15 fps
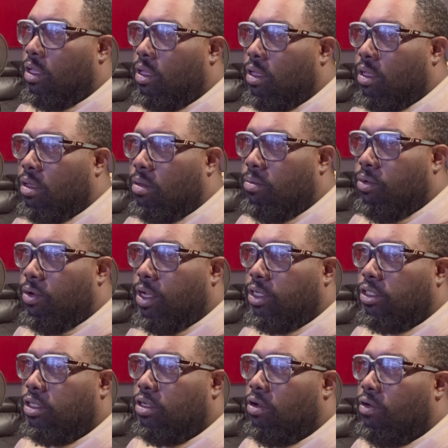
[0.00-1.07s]

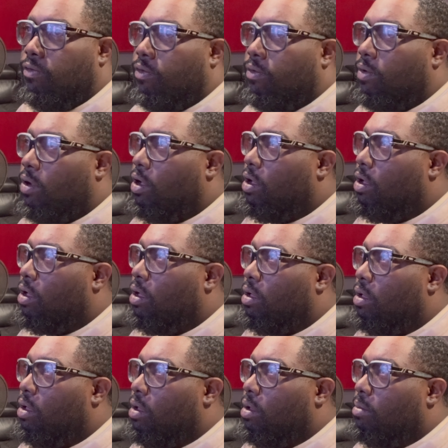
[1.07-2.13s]
compression overall,
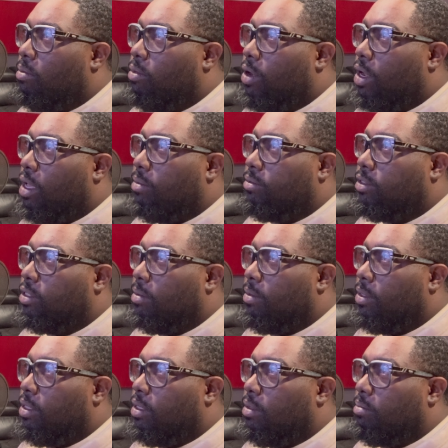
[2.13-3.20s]
bring up some of
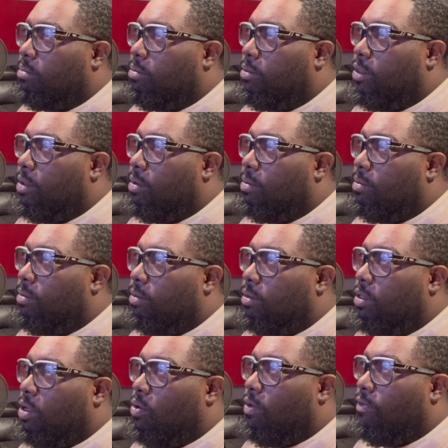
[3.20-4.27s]
the
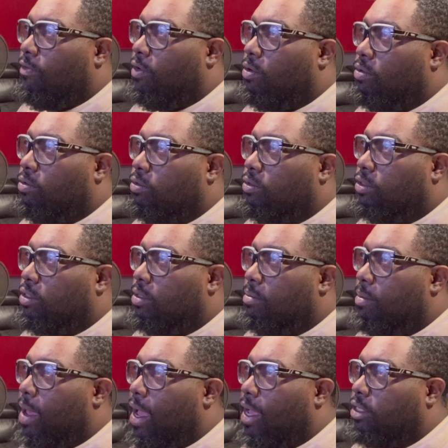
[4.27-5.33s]
lower vocals to
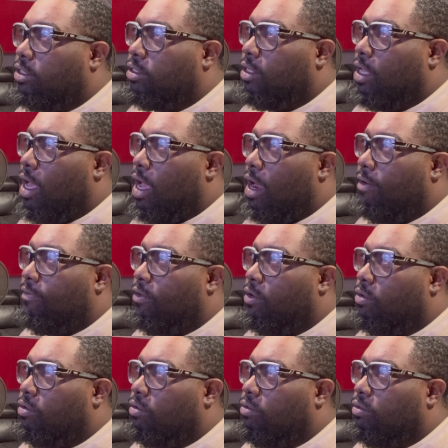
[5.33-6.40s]
match the higher
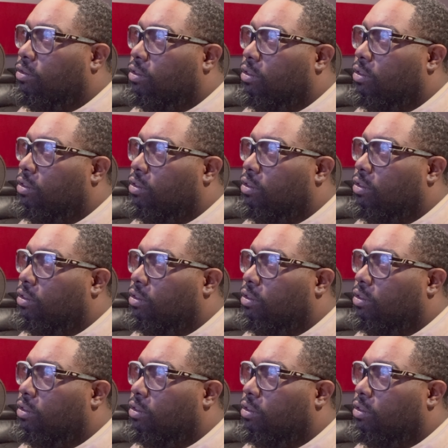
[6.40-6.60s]
vocals,